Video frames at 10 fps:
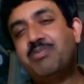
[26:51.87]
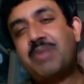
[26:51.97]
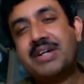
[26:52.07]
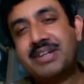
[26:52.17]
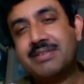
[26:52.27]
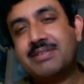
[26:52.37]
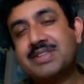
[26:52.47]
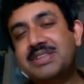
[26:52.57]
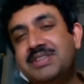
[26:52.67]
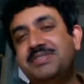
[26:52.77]

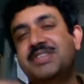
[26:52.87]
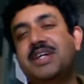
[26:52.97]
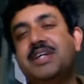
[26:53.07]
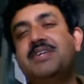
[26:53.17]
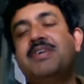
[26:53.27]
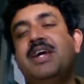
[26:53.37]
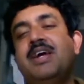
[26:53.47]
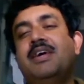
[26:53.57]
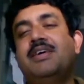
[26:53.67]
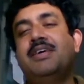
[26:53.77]
particles, different kind of
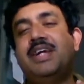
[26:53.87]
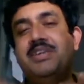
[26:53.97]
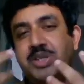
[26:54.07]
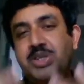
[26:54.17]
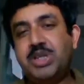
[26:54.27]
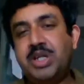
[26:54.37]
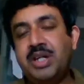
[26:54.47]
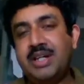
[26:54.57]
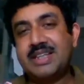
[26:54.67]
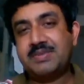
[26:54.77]
energy
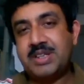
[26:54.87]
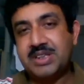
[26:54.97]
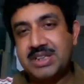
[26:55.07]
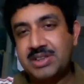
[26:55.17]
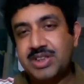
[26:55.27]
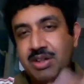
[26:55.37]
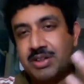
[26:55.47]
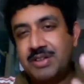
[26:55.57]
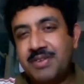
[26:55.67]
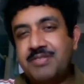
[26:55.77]
expenses or
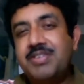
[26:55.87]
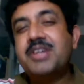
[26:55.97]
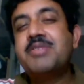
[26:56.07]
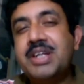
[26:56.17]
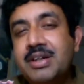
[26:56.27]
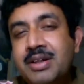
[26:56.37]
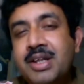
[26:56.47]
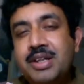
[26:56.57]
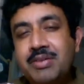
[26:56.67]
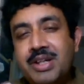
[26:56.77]
different phenomenon
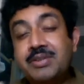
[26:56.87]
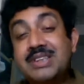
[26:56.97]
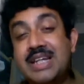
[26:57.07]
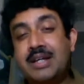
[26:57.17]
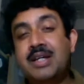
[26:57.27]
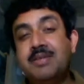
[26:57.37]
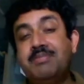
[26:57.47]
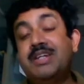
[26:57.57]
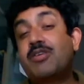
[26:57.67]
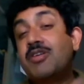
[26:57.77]
you are using.
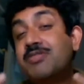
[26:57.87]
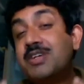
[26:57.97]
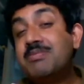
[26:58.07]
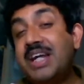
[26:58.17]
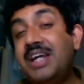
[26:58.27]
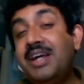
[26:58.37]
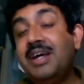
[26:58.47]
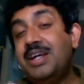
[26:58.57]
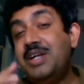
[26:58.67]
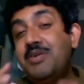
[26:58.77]
But conformally,
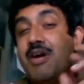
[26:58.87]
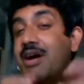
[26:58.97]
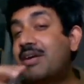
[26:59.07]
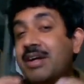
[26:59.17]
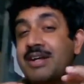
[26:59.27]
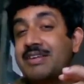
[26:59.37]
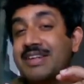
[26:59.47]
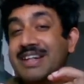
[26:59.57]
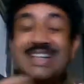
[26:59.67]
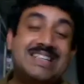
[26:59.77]
you are
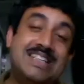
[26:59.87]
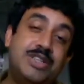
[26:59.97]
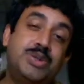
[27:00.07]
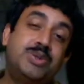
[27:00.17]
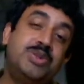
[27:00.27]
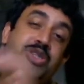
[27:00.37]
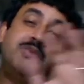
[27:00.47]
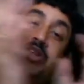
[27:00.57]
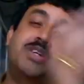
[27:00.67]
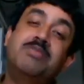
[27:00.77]
connected to
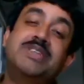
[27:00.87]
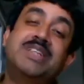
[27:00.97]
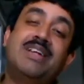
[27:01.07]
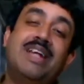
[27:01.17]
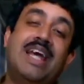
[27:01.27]
geometric musical